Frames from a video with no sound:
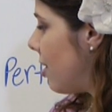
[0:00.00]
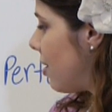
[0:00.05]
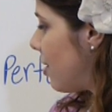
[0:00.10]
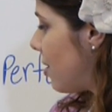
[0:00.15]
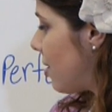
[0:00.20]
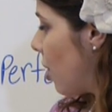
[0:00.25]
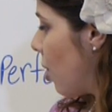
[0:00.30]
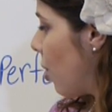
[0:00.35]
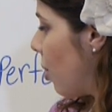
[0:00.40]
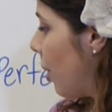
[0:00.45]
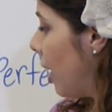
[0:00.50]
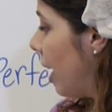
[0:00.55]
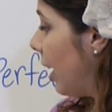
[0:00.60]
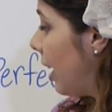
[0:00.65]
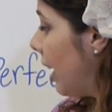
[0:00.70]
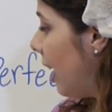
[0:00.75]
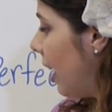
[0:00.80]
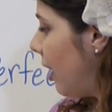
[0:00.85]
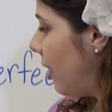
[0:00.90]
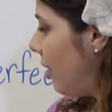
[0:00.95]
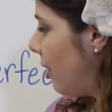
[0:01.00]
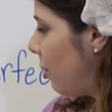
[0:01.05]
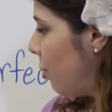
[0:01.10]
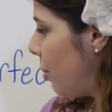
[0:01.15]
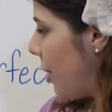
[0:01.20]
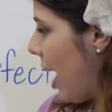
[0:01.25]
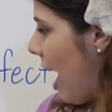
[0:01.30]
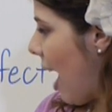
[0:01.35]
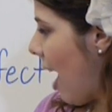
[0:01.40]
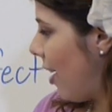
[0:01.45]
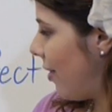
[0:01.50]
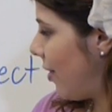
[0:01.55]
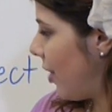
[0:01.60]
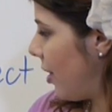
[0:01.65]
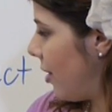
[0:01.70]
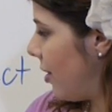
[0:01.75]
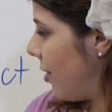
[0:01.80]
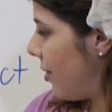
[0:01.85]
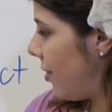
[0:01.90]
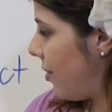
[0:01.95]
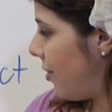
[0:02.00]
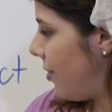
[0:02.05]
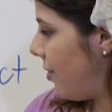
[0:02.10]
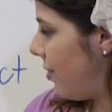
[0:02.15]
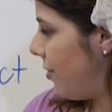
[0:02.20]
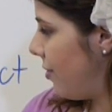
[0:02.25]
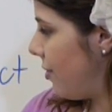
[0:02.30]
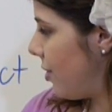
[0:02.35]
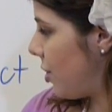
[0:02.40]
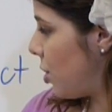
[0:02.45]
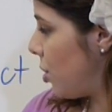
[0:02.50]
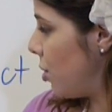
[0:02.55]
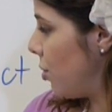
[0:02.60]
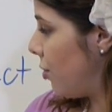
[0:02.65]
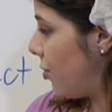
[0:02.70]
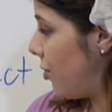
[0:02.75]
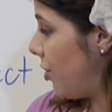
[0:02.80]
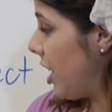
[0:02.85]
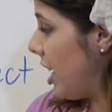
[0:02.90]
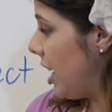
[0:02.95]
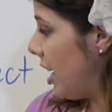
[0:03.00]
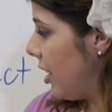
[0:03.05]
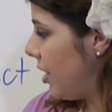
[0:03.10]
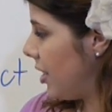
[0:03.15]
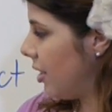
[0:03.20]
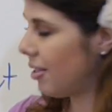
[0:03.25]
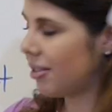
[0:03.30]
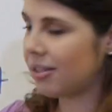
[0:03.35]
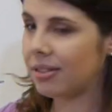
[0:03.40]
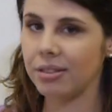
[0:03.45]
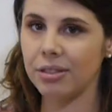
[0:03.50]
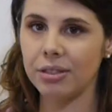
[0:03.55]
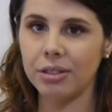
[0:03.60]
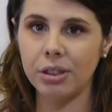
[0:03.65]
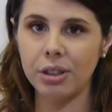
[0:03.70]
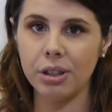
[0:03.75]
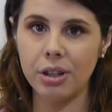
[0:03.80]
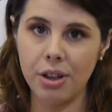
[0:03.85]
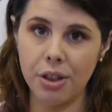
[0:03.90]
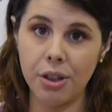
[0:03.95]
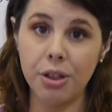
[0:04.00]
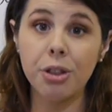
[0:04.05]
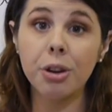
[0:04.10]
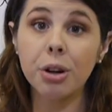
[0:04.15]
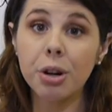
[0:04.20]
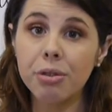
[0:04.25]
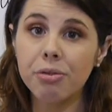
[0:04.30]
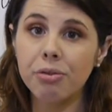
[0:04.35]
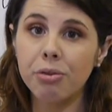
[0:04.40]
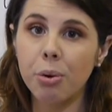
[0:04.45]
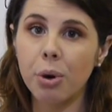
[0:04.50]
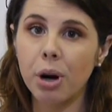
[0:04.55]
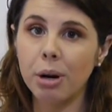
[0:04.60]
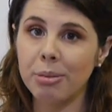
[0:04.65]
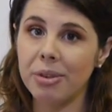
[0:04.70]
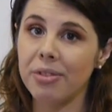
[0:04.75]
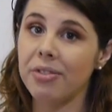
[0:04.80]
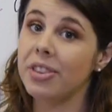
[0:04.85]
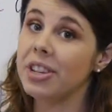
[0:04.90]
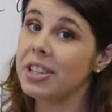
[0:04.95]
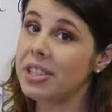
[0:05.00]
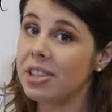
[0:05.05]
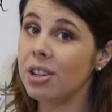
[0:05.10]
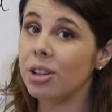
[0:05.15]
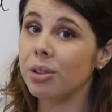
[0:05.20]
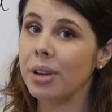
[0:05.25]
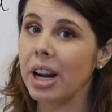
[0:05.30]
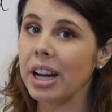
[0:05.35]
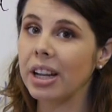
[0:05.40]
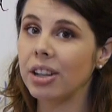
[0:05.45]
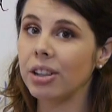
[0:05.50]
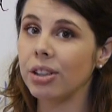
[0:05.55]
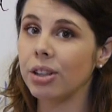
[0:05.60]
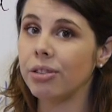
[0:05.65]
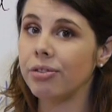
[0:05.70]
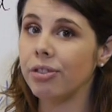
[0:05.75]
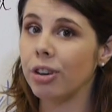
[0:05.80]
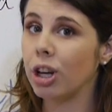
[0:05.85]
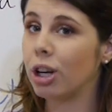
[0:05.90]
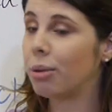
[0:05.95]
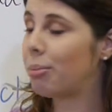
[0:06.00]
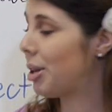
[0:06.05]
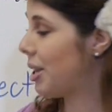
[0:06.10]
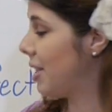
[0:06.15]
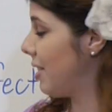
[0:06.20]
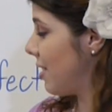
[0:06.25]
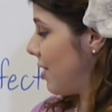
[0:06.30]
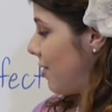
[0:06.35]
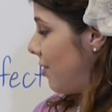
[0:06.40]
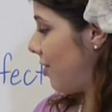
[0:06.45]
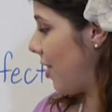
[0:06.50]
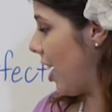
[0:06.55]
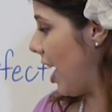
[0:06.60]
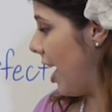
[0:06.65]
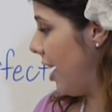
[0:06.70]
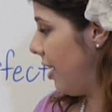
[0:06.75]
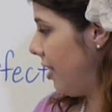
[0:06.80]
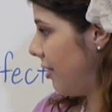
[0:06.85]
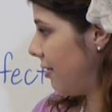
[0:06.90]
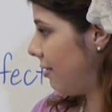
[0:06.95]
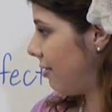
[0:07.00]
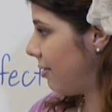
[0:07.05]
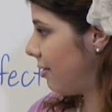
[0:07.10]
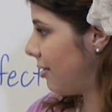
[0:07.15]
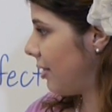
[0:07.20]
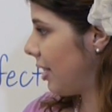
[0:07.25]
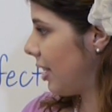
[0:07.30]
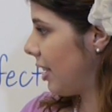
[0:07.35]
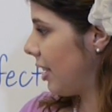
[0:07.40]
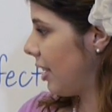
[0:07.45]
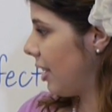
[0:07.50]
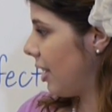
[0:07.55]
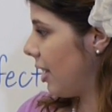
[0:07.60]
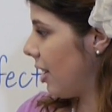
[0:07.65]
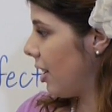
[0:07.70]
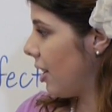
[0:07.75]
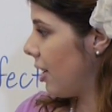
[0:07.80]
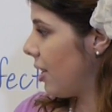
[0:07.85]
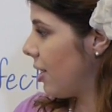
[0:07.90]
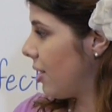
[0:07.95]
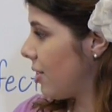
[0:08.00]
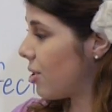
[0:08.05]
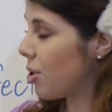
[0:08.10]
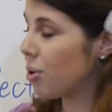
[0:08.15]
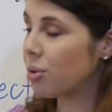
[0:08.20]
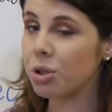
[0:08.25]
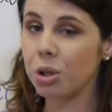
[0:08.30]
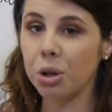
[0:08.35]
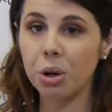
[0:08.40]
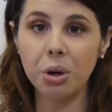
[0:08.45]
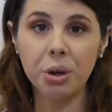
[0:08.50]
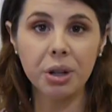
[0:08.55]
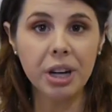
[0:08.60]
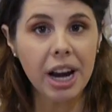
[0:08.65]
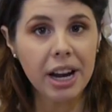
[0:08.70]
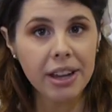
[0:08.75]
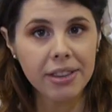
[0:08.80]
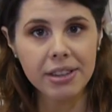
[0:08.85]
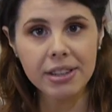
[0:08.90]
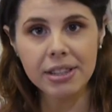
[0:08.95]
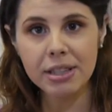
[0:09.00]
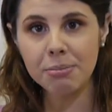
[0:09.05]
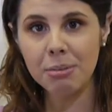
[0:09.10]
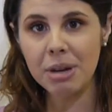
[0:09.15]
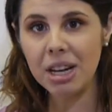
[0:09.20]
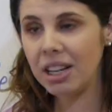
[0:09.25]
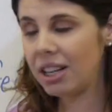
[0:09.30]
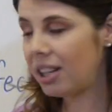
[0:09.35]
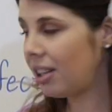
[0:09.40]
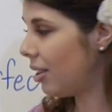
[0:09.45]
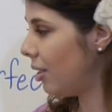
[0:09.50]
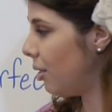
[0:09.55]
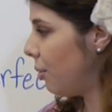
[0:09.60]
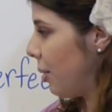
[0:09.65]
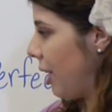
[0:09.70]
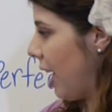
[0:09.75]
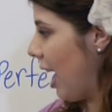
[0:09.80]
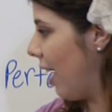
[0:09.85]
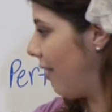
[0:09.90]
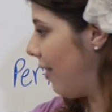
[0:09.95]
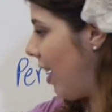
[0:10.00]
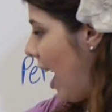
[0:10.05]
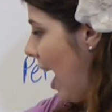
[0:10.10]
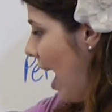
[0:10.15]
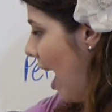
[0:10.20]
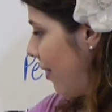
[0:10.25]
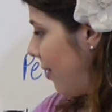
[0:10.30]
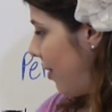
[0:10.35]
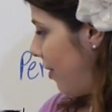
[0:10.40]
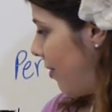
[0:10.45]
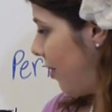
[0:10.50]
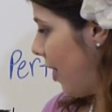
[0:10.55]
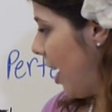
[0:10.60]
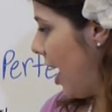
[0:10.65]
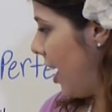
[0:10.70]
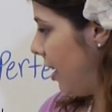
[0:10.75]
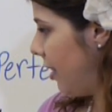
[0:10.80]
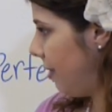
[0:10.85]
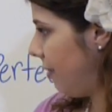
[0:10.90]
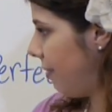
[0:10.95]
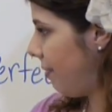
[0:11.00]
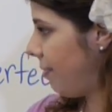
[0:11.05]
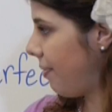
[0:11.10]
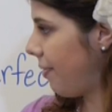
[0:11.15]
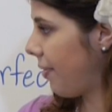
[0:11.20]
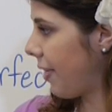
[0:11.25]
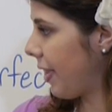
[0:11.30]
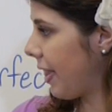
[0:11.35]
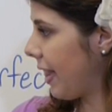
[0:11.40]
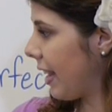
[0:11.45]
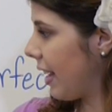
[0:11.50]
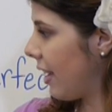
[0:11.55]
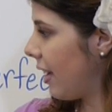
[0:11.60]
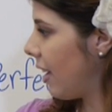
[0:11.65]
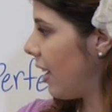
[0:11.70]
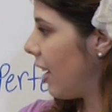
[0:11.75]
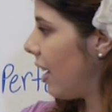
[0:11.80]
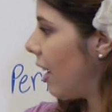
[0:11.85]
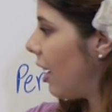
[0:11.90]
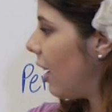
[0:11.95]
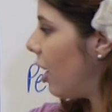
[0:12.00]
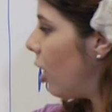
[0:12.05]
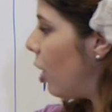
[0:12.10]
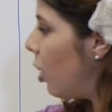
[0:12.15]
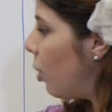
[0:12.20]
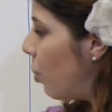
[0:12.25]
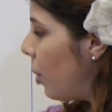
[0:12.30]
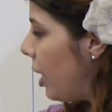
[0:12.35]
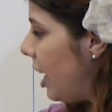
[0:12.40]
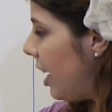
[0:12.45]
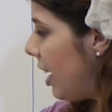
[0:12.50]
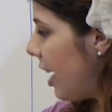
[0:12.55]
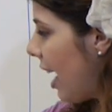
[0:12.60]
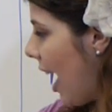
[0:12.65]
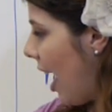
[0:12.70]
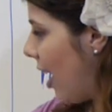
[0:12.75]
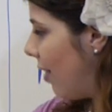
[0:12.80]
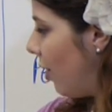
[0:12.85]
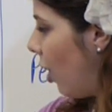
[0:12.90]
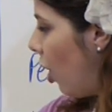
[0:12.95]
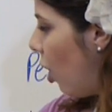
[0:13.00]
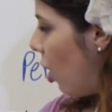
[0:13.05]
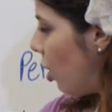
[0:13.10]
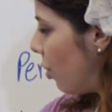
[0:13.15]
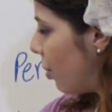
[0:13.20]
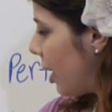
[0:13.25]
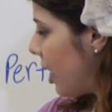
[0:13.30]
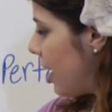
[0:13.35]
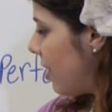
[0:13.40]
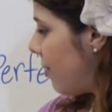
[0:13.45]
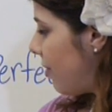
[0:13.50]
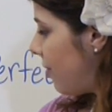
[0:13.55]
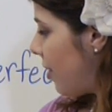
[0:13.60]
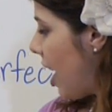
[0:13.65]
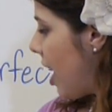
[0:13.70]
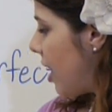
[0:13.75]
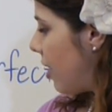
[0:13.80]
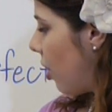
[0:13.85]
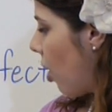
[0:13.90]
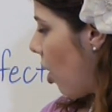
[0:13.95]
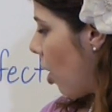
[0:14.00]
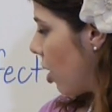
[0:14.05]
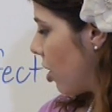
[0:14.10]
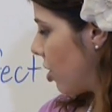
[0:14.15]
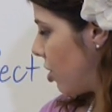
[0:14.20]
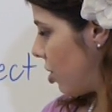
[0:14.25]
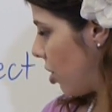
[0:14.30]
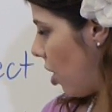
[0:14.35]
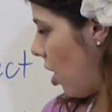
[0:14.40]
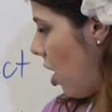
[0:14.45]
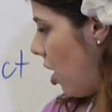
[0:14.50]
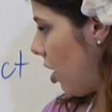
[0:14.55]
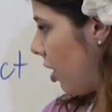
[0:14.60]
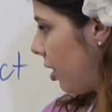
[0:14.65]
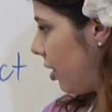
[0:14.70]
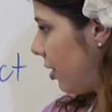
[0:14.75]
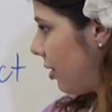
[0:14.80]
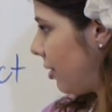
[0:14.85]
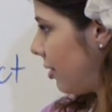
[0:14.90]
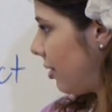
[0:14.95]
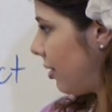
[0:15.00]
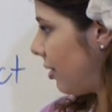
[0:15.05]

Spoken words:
So again, we have to feed. Third form of this irregular verb is fed. So to create this meaning, we have fed. We have already fed our dog.